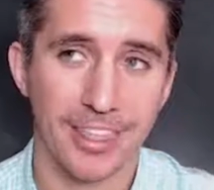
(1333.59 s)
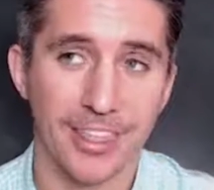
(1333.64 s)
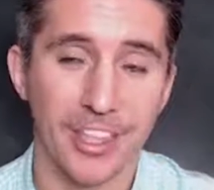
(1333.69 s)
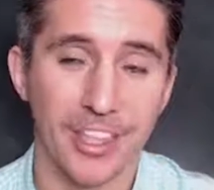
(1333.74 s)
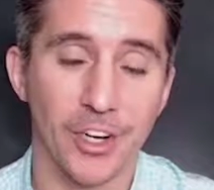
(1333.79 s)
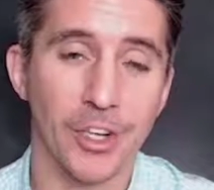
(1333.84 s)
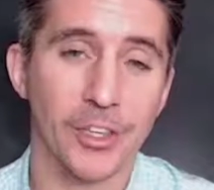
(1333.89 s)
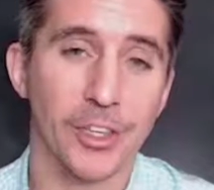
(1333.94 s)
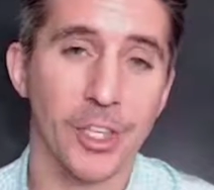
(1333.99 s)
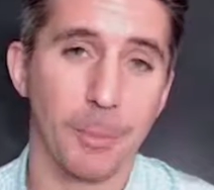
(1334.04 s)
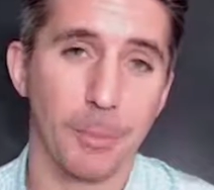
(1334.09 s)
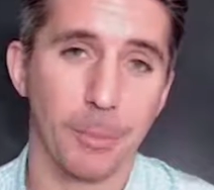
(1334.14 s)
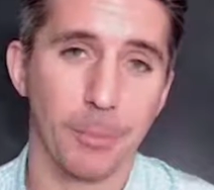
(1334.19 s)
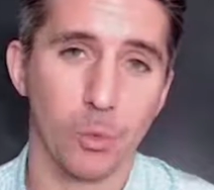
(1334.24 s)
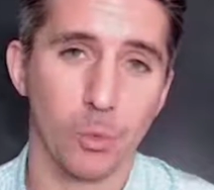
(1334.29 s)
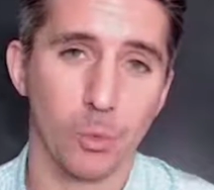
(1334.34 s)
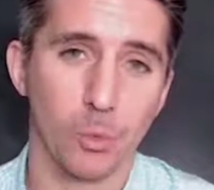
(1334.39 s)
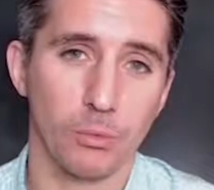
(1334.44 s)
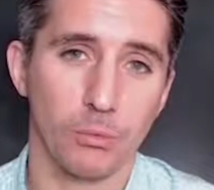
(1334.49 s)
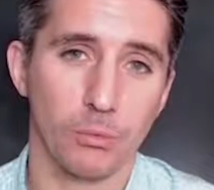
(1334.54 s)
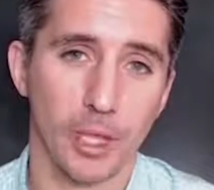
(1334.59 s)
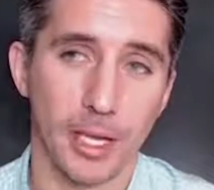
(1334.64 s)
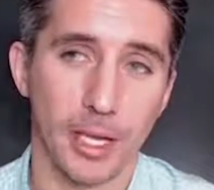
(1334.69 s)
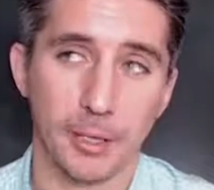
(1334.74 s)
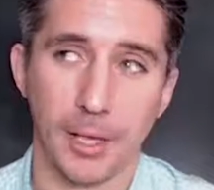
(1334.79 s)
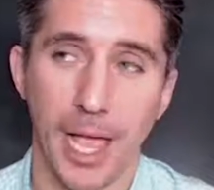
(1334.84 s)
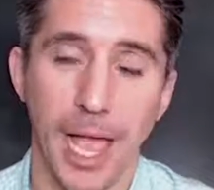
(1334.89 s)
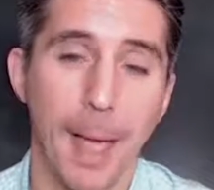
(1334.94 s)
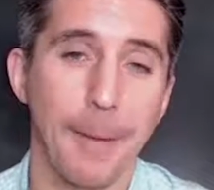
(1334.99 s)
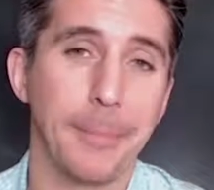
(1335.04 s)
they end up
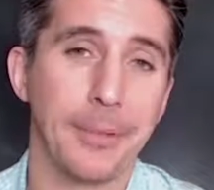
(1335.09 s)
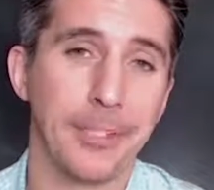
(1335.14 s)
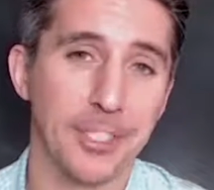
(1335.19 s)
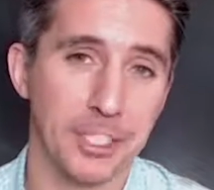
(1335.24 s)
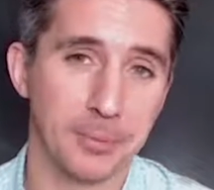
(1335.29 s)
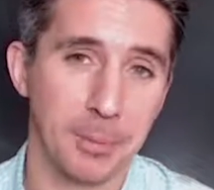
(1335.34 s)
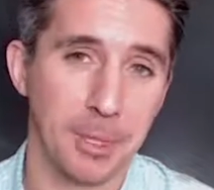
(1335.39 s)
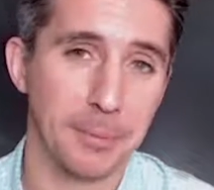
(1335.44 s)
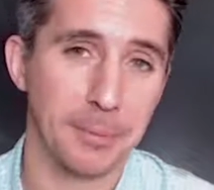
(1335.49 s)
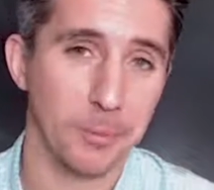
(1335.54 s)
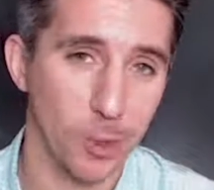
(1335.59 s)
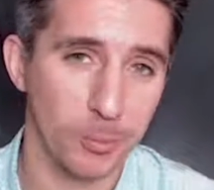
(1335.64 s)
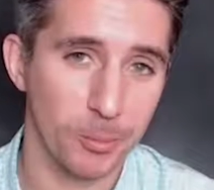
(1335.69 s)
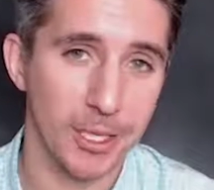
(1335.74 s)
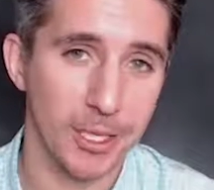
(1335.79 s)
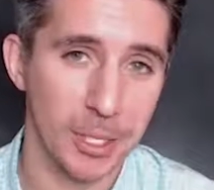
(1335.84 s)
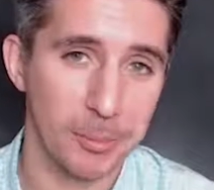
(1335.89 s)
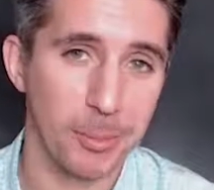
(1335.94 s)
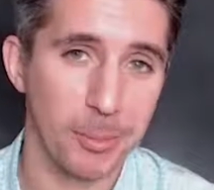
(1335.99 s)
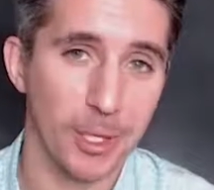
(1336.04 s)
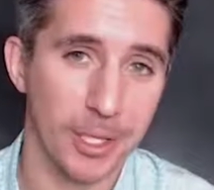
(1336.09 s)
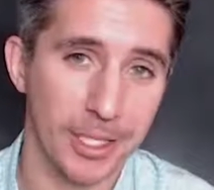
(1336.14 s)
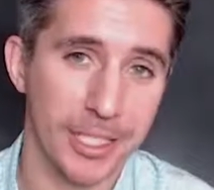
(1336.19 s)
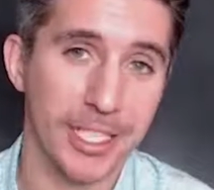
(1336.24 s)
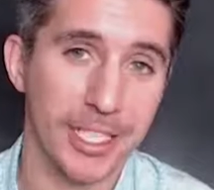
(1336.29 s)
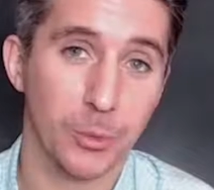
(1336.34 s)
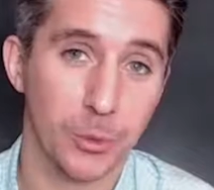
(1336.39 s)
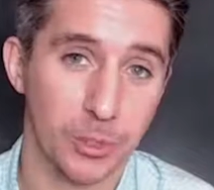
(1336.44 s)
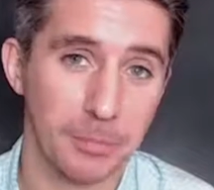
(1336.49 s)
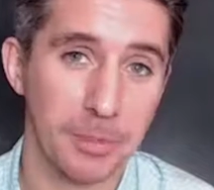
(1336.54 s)
like happy to spend more money per
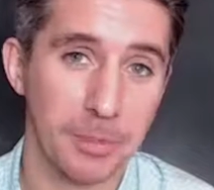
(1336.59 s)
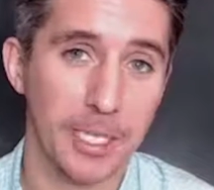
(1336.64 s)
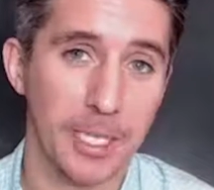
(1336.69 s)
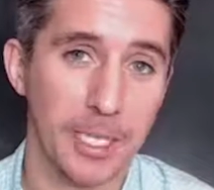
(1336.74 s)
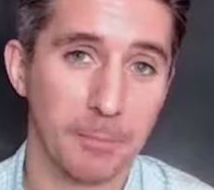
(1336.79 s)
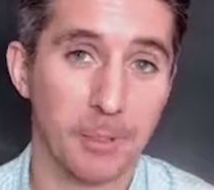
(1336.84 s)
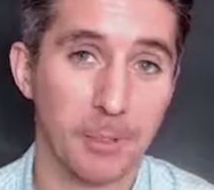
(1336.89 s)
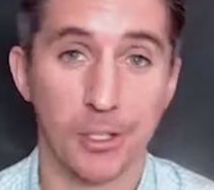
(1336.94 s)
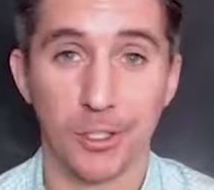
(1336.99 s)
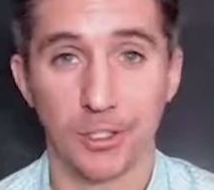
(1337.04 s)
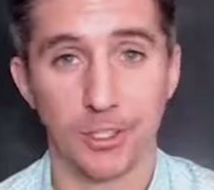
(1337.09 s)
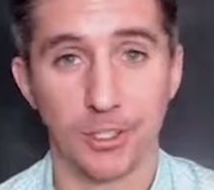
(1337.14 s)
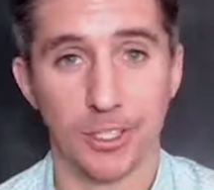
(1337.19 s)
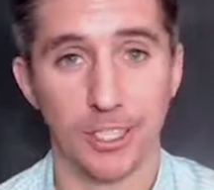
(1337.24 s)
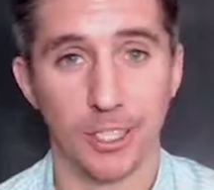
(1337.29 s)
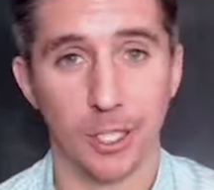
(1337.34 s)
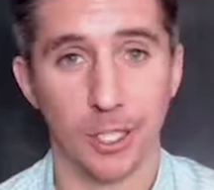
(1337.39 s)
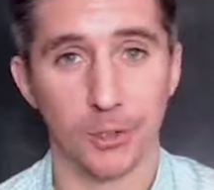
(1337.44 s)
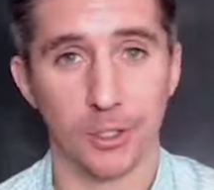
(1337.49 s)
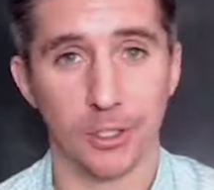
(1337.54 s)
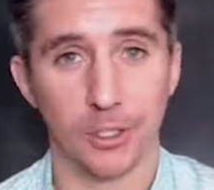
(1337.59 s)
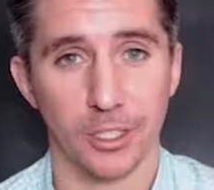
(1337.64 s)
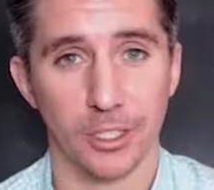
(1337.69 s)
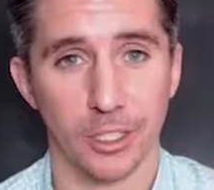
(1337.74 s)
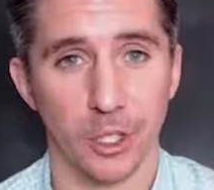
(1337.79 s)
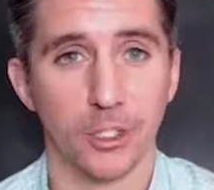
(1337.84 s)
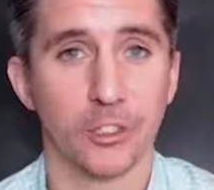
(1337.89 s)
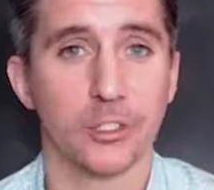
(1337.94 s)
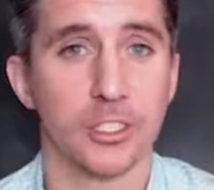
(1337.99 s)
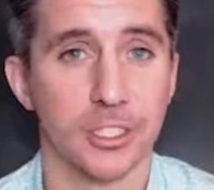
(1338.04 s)
lead with me because they know that the
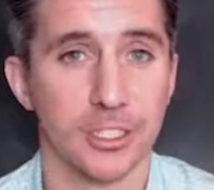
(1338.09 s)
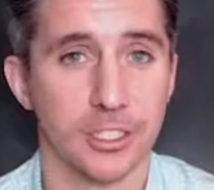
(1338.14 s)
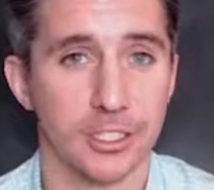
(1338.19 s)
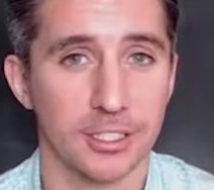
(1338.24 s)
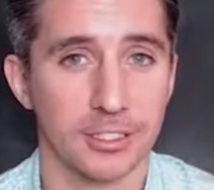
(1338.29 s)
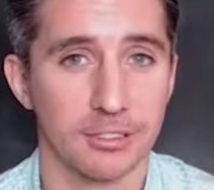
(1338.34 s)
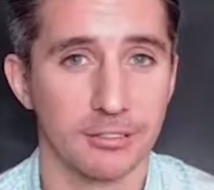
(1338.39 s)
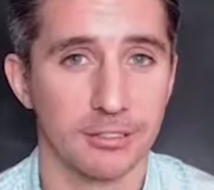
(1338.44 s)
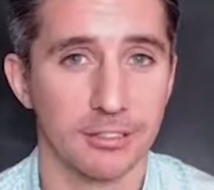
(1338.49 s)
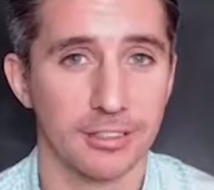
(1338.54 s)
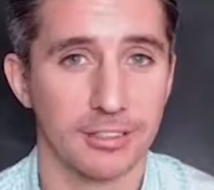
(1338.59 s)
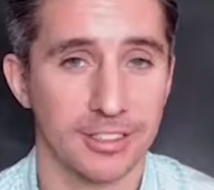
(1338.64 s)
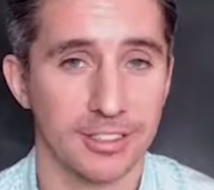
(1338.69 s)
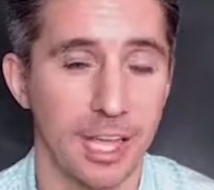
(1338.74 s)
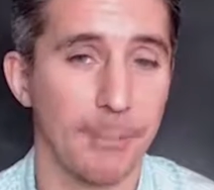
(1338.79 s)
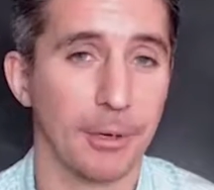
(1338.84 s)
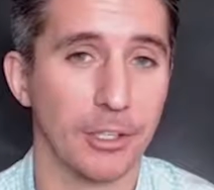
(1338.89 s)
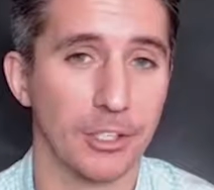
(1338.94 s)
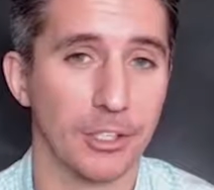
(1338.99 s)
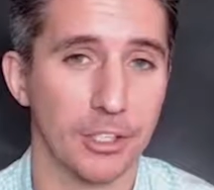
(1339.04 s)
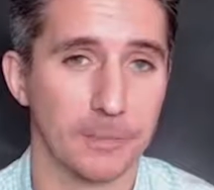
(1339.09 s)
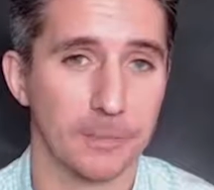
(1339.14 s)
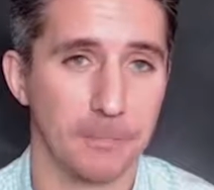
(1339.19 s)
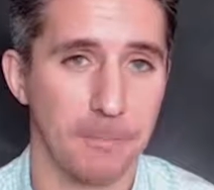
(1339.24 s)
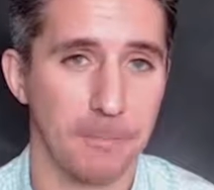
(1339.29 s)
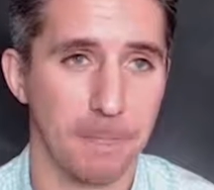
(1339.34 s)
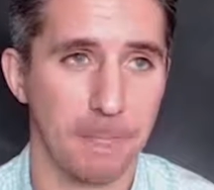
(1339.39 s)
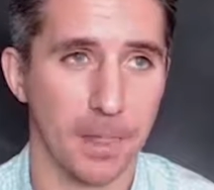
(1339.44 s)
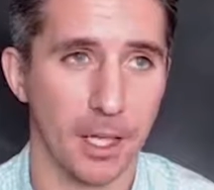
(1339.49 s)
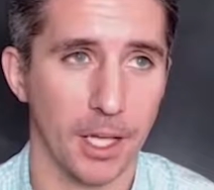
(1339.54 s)
cost is that much
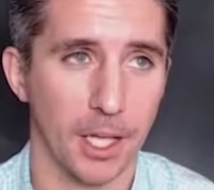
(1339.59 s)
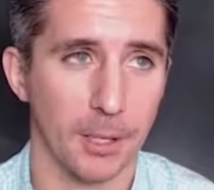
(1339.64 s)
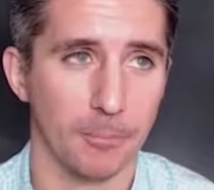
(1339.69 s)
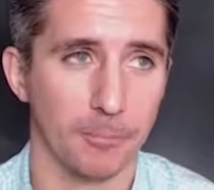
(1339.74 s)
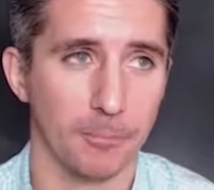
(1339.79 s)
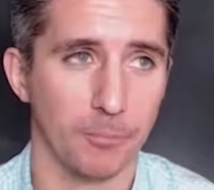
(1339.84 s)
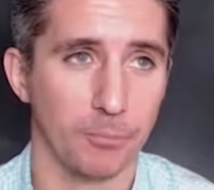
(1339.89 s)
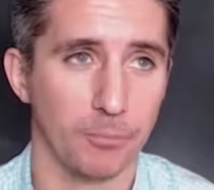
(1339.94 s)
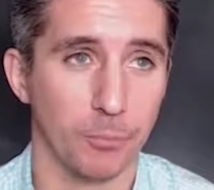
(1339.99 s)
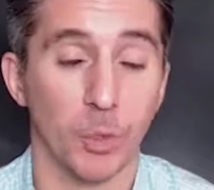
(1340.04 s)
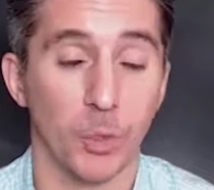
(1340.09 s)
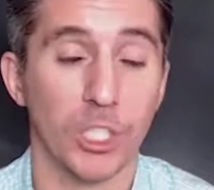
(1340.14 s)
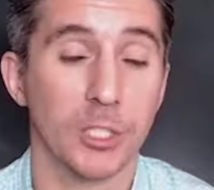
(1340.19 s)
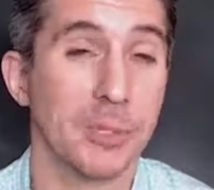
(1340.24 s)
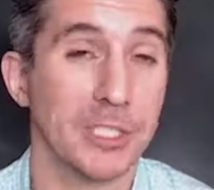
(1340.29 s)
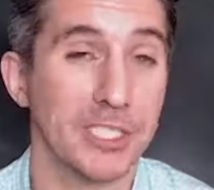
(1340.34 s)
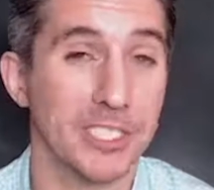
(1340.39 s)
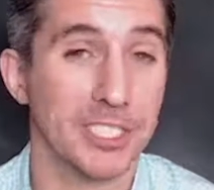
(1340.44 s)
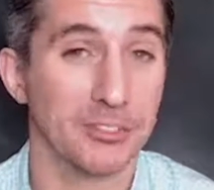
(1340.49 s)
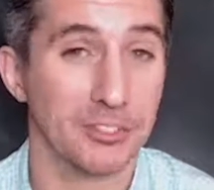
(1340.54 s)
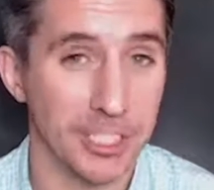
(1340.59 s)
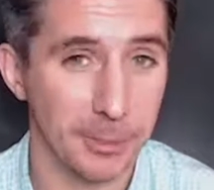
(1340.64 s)
um, more expensive.